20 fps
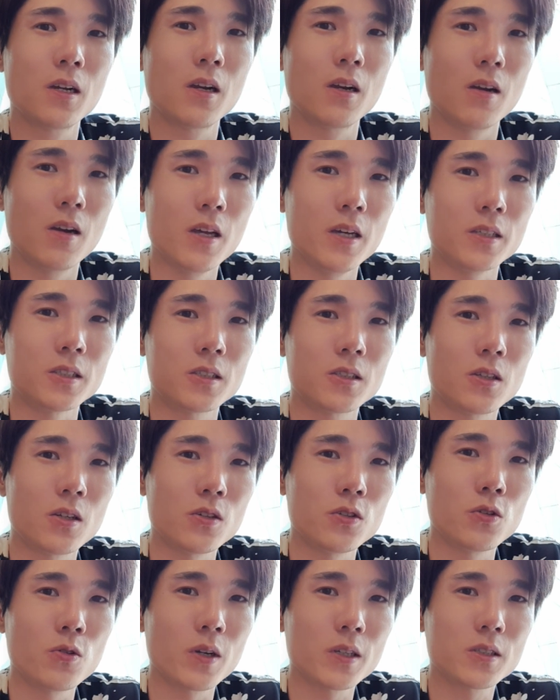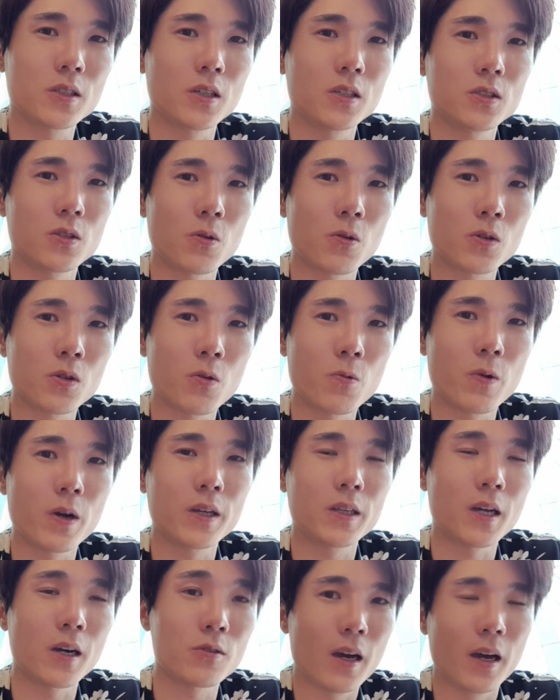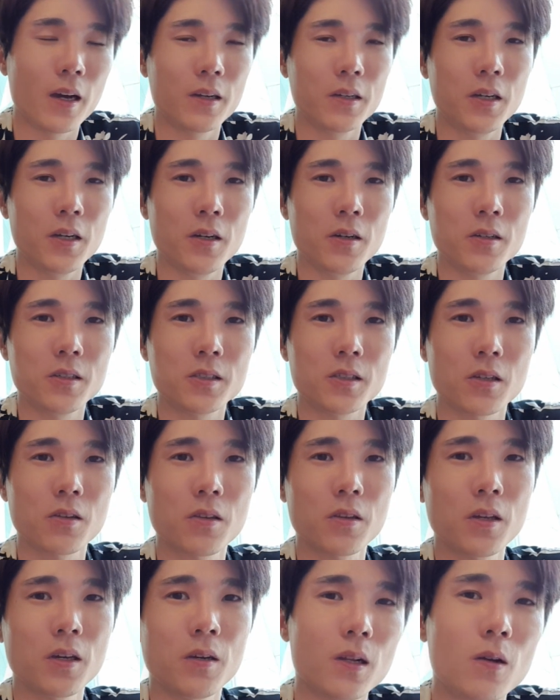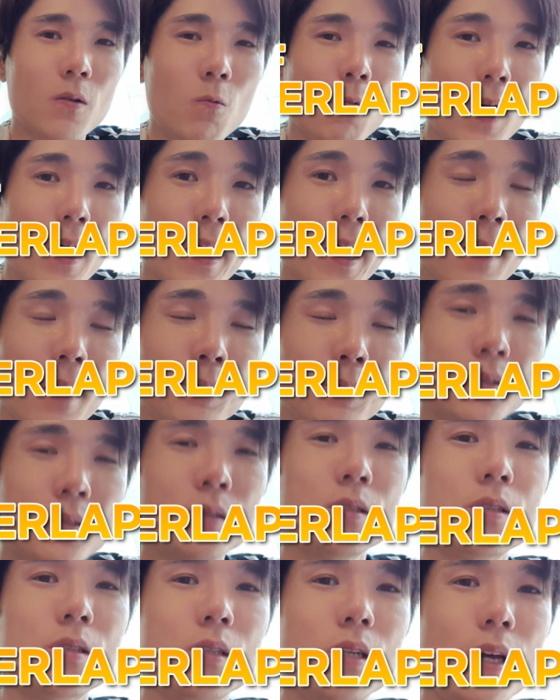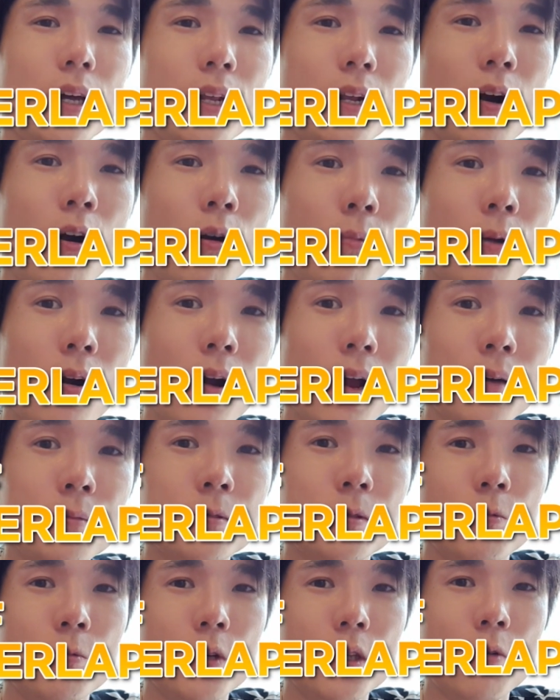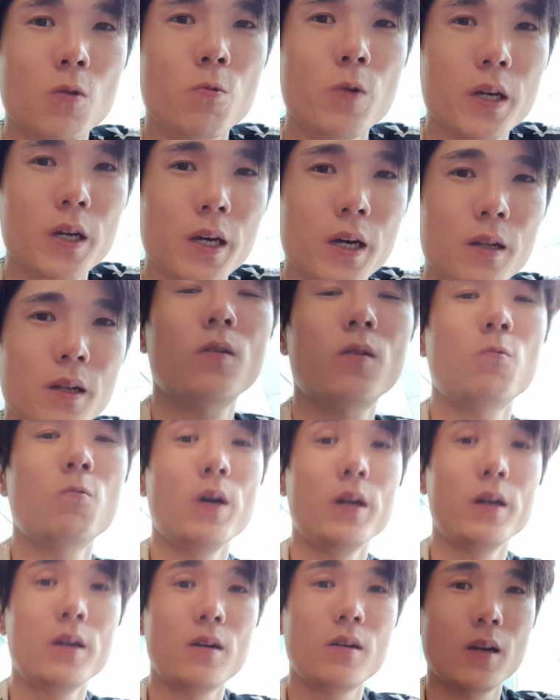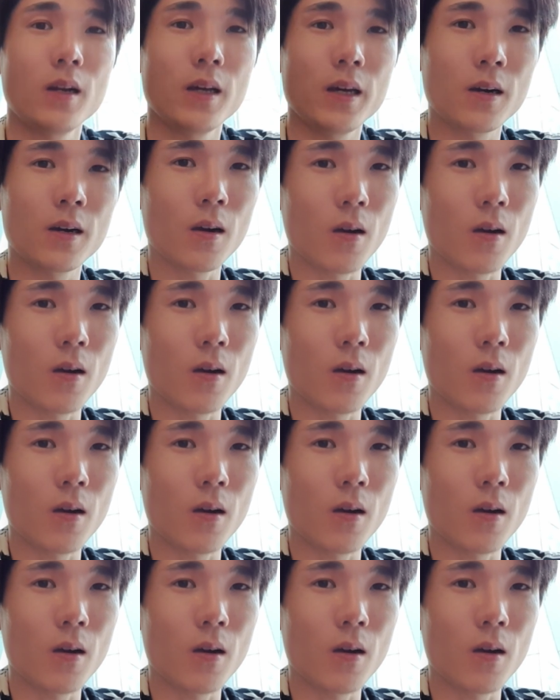list, the US is all the way down. And here is the thing, what happens, it overlaps with the weekend. When a legal